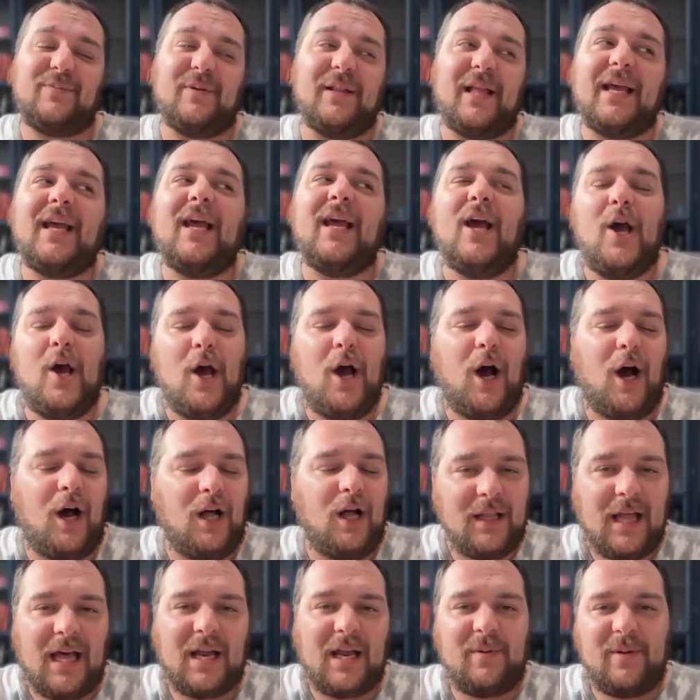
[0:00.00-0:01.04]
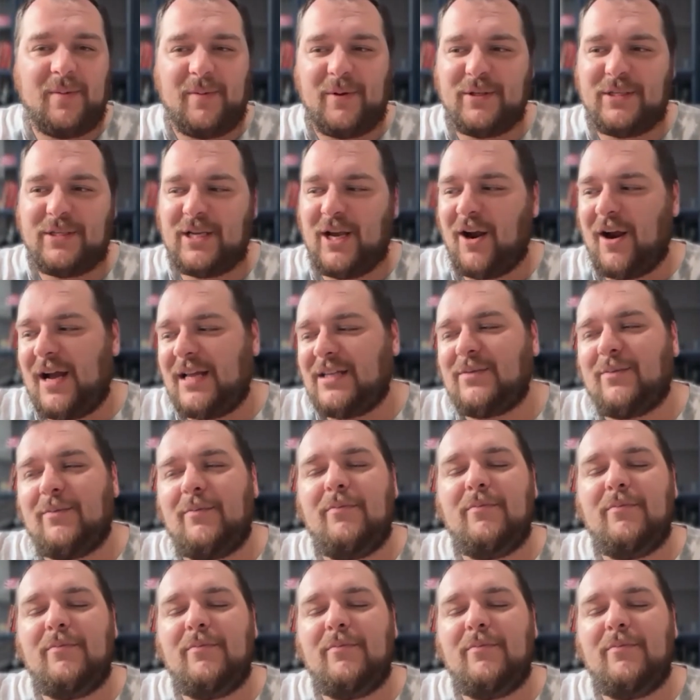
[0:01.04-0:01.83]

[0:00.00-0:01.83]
but like a lot of people see our ads.